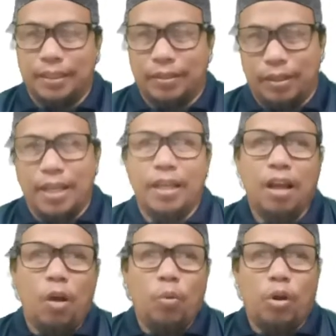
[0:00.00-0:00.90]
Okay,
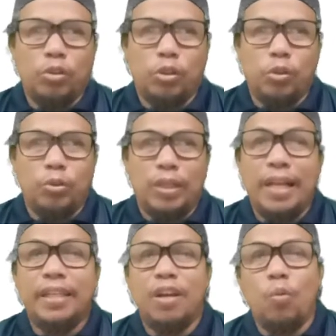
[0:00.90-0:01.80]
we also use
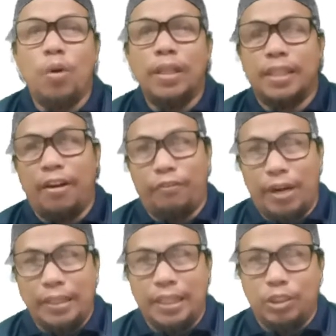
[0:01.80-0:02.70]
linking words and
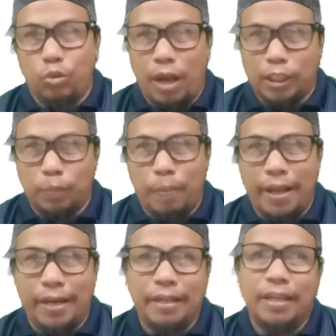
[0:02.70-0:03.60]
phrases to
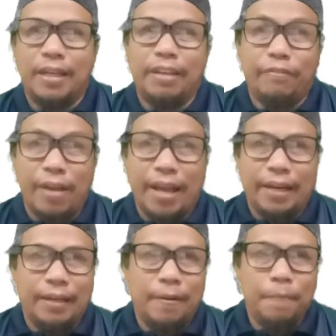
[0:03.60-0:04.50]
explain the event,
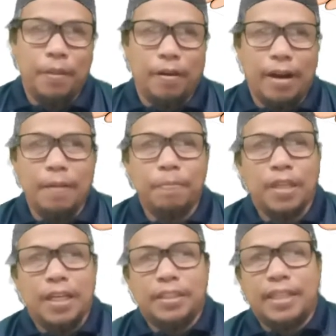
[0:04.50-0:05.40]
right?
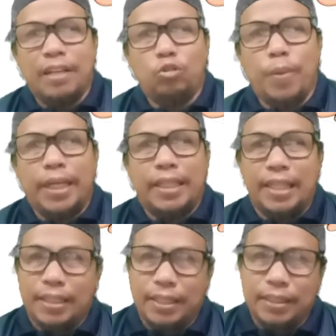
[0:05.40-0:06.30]
Try to make it
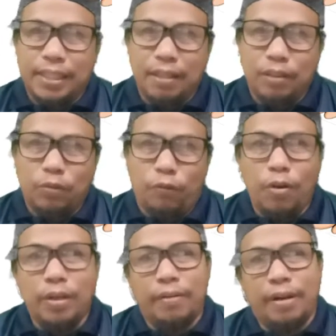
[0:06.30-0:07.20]
interesting
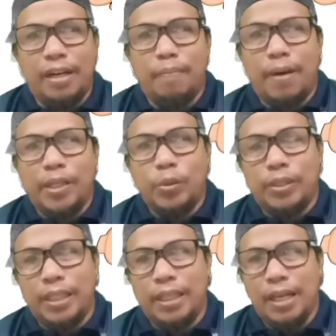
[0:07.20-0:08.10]
for the reader by
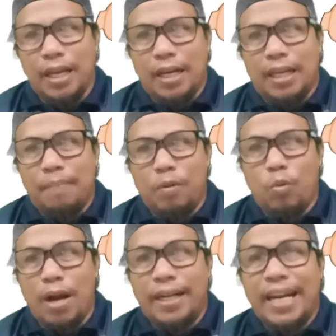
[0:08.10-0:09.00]
using number
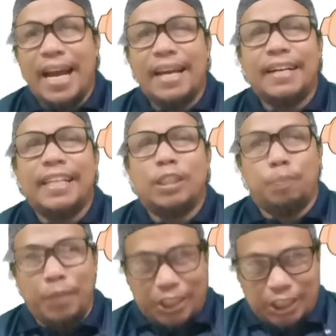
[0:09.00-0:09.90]
1, direct
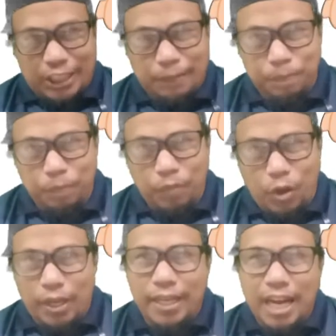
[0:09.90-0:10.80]
speech.
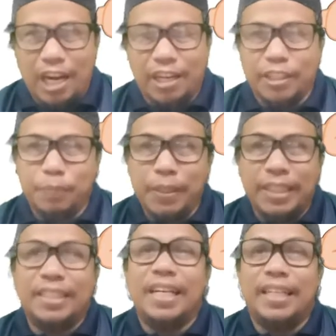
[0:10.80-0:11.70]
Okay, direct speech
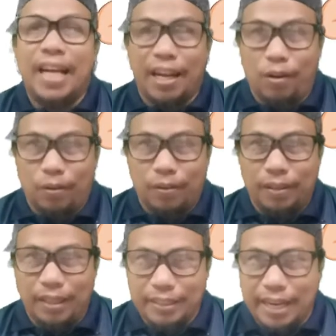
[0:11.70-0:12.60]
is the dialogue,
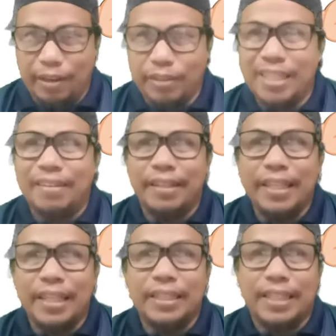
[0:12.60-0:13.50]
the
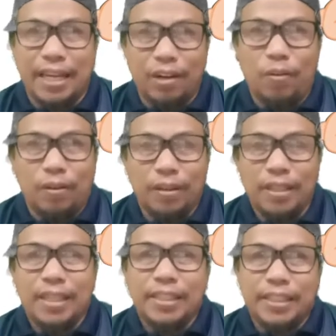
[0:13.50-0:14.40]
real dialogue
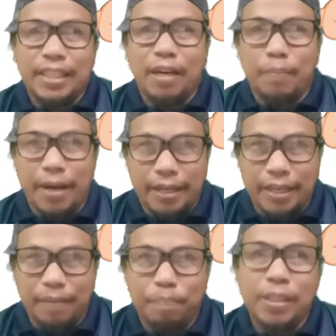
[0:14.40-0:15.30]
said by
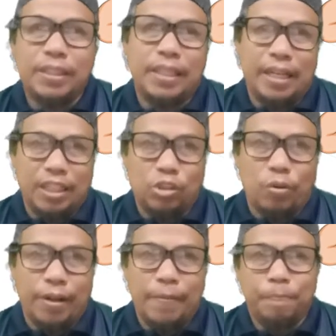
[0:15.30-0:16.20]
the person in the
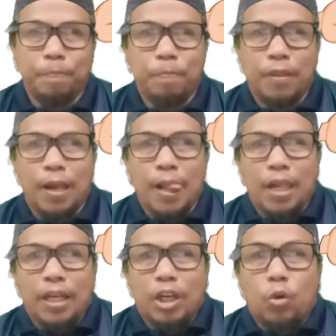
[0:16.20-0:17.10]
story.
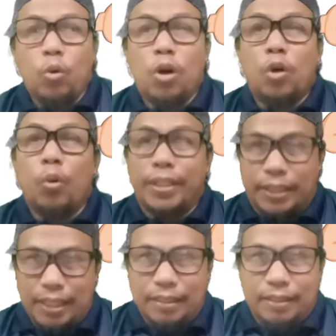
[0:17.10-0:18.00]

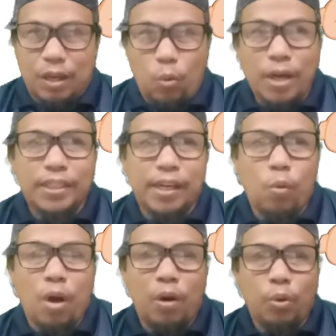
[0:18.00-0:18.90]
Questions. Once in a
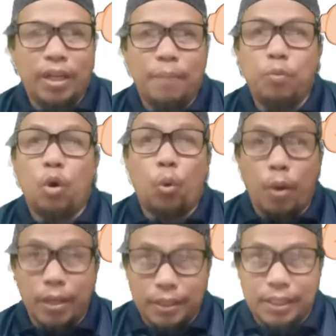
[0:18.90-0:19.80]
while, we can put
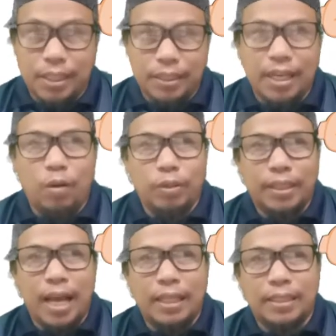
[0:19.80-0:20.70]
questions in our
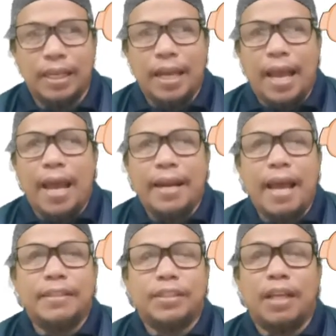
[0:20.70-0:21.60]
text and
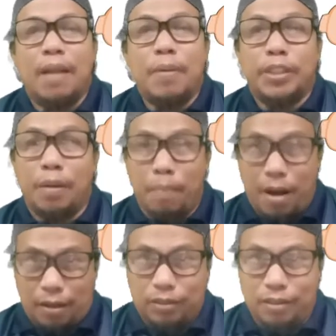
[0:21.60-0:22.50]
exclamation
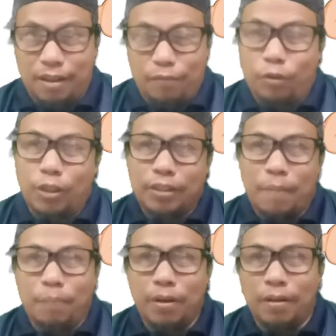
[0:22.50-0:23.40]
marks. For
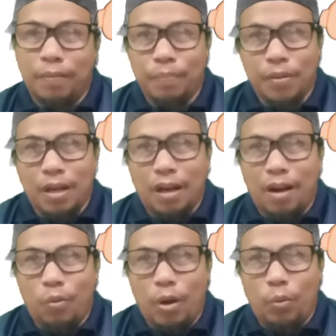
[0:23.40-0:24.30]
example,
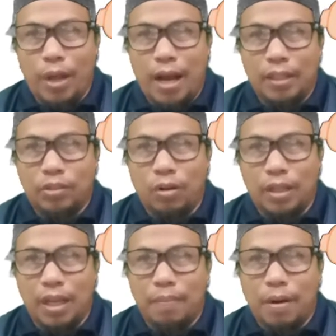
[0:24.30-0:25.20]
when we are
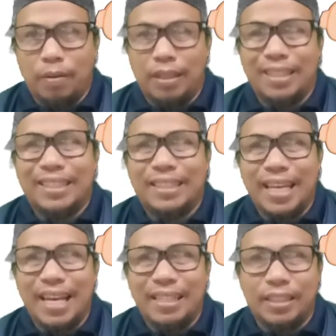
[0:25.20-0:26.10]
talking about a
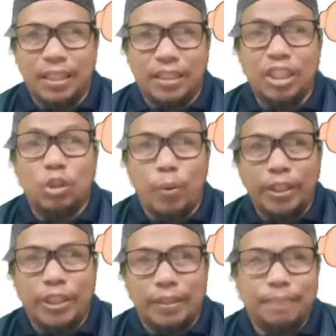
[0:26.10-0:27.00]
tense
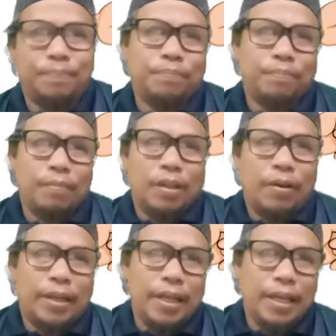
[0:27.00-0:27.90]
situation.
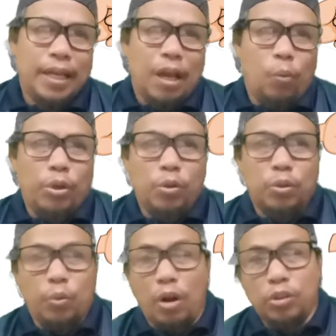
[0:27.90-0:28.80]
Okay, we
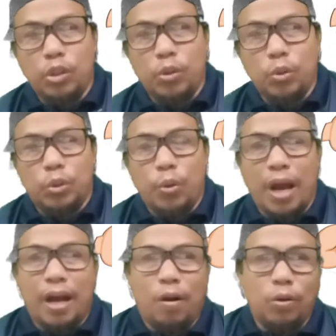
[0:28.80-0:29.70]
are
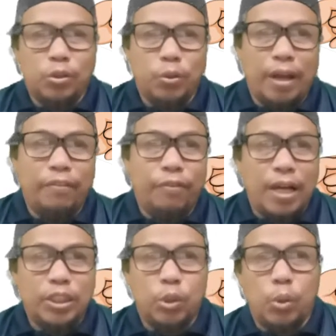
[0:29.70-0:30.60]
also
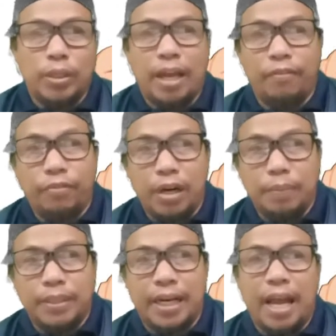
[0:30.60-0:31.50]
advised to use
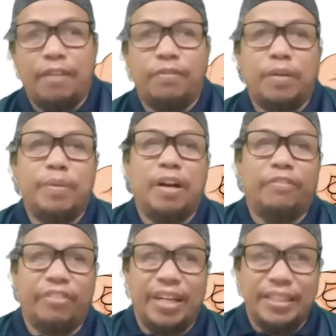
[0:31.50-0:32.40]
adverbs and adverbial
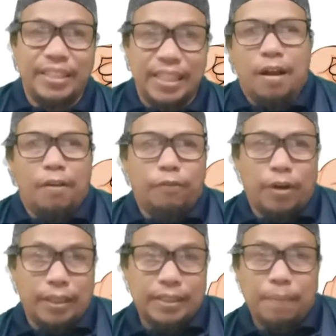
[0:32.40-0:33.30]
phrases.
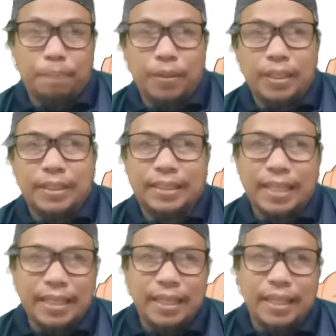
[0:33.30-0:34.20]
For example,
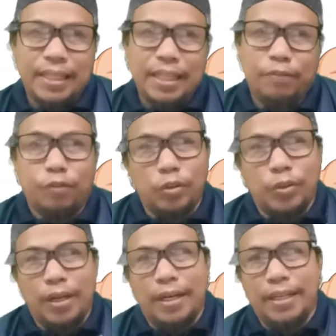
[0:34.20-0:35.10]
suddenly,
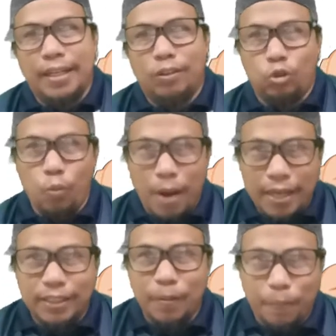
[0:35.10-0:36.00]
fortunately, to my
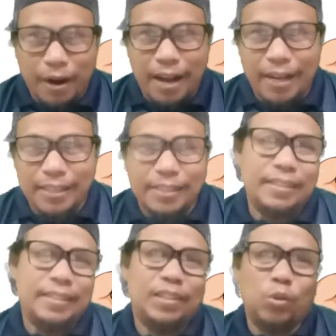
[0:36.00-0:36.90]

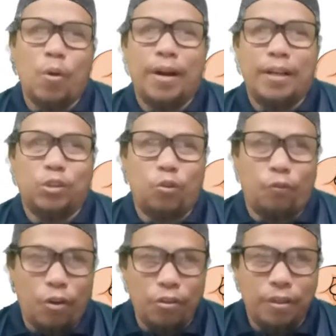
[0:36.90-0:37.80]
surprise, so on and so
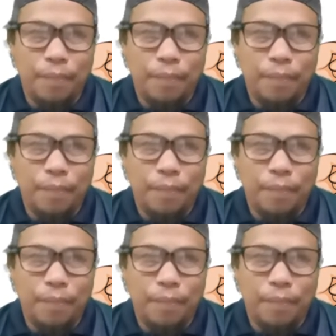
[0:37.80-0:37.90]
forth.